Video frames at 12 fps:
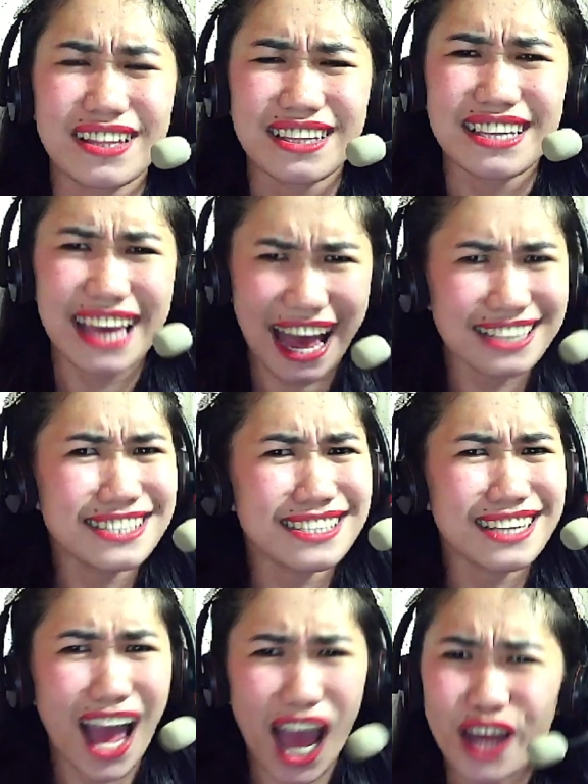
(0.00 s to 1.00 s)
yes,
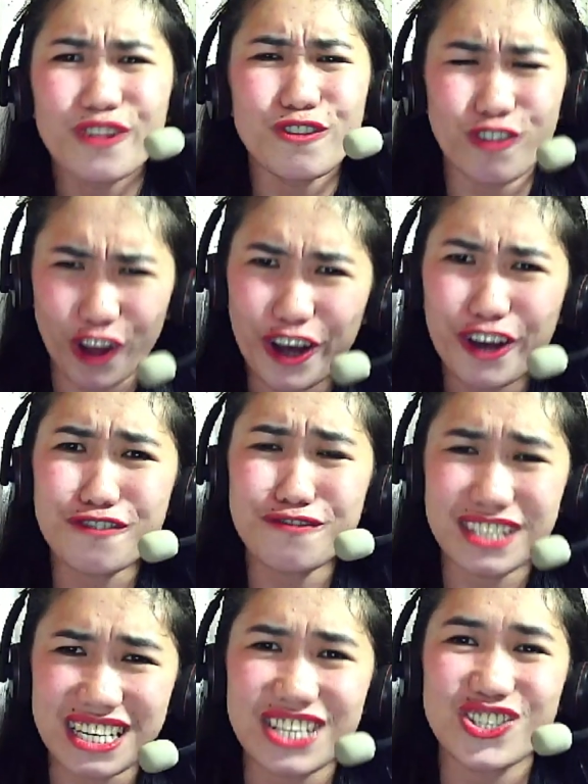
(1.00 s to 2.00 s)
I love
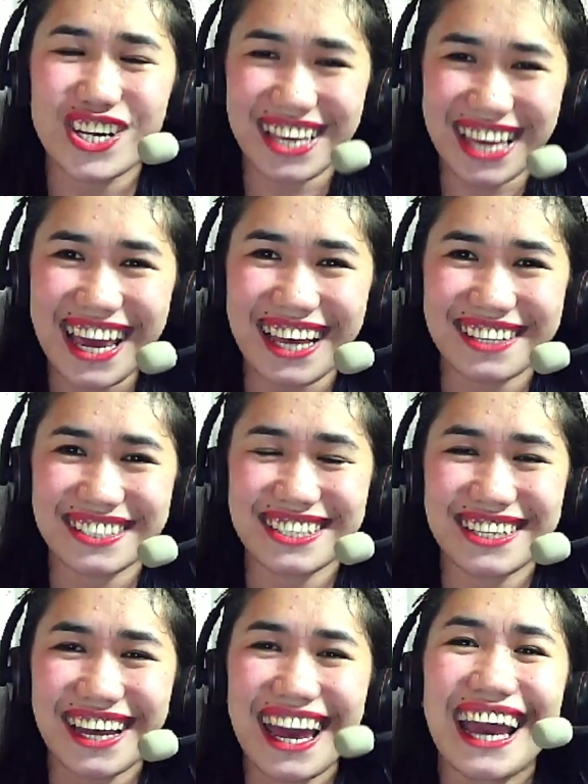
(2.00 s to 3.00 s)
teaching kids,
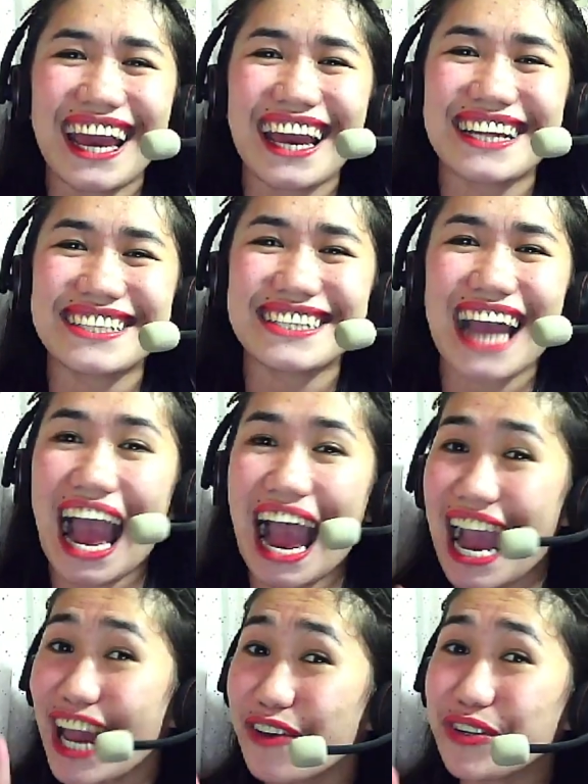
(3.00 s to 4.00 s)
and
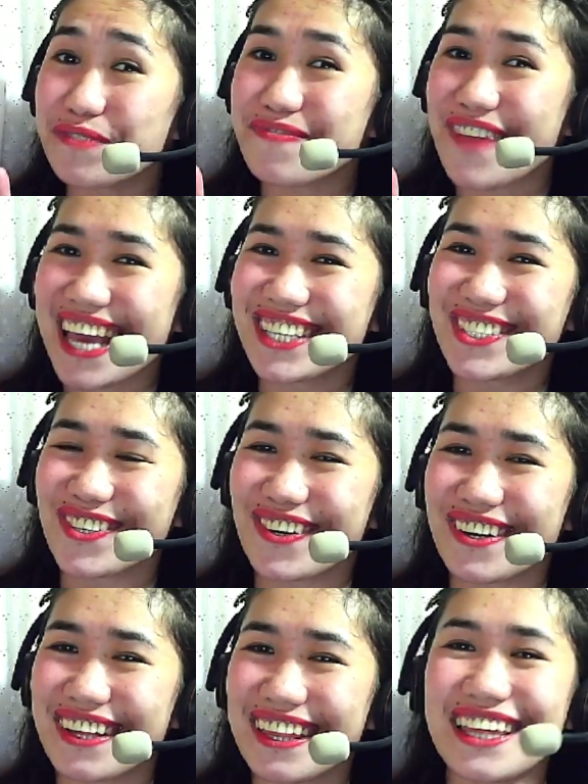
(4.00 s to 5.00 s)
I will make sure
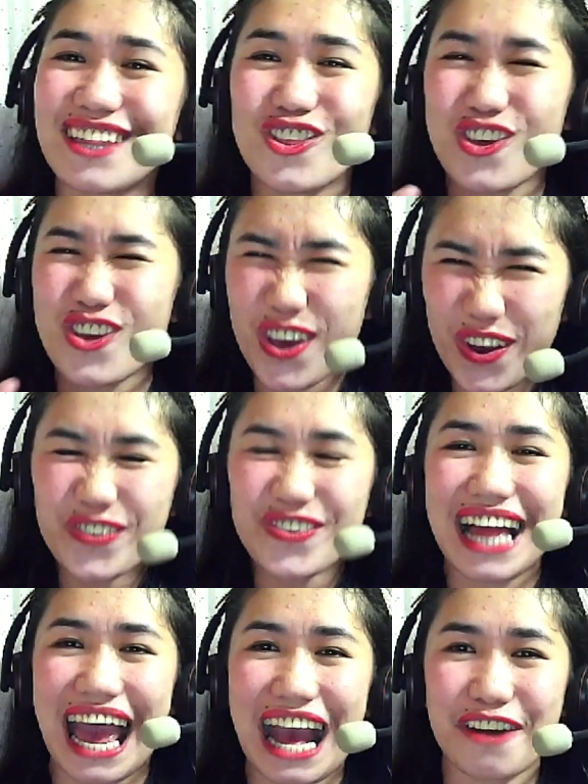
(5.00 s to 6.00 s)
that you
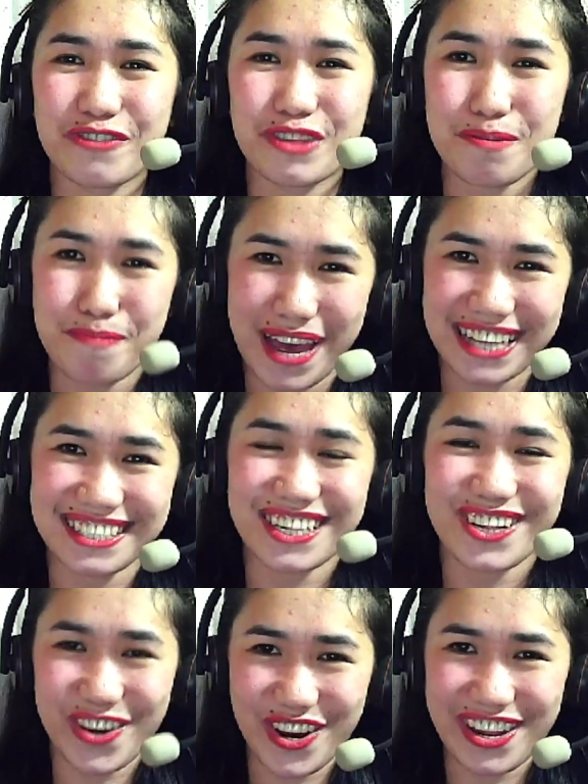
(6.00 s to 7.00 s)
have the best
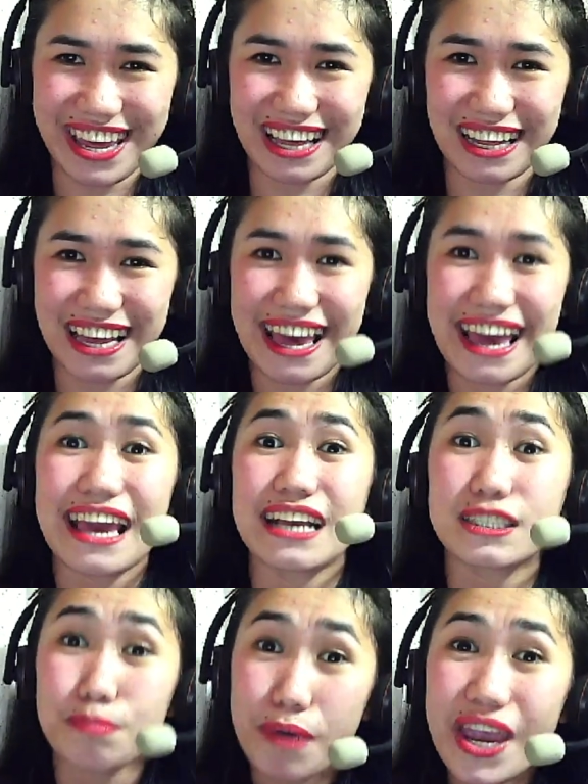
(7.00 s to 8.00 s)
learning
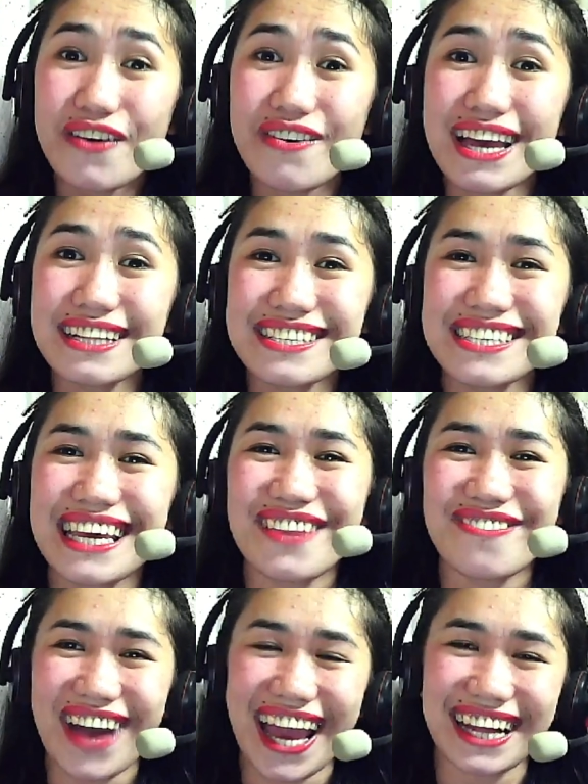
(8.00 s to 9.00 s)
experience
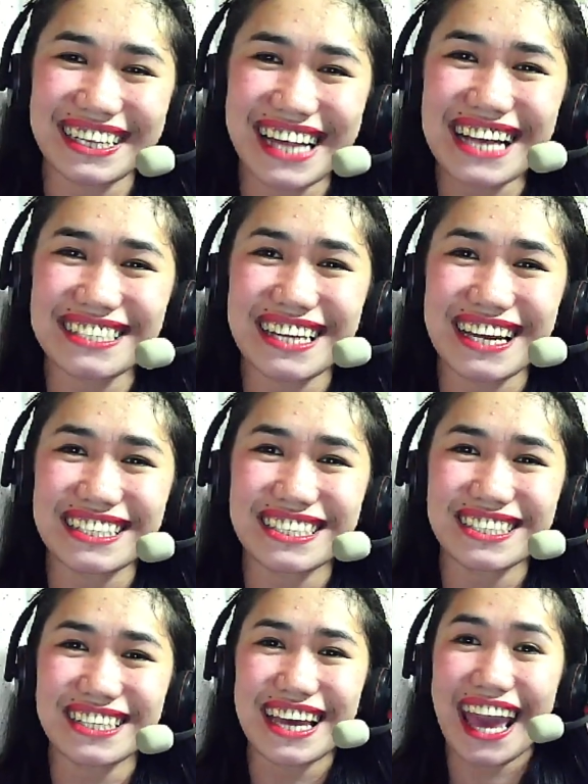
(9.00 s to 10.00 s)
in my classes.
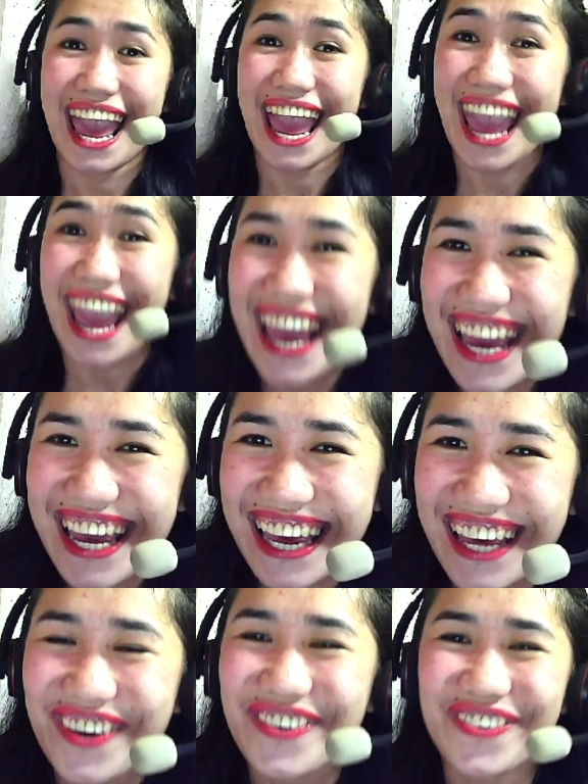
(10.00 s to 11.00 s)

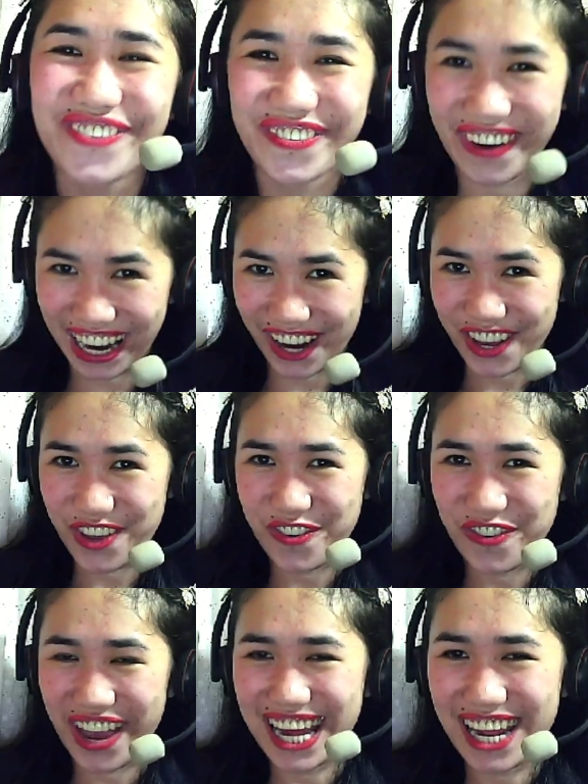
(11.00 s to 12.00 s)
Hey, what are you
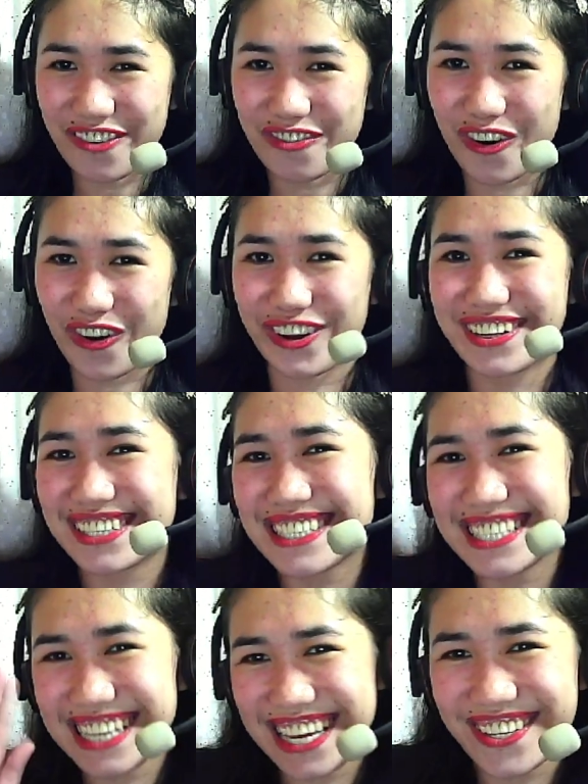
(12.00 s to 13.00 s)
waiting for?
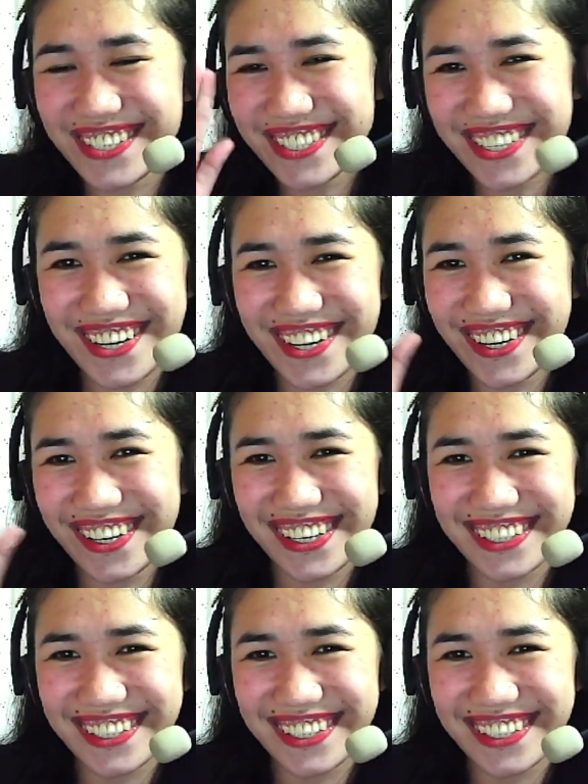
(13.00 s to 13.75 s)
See you soon!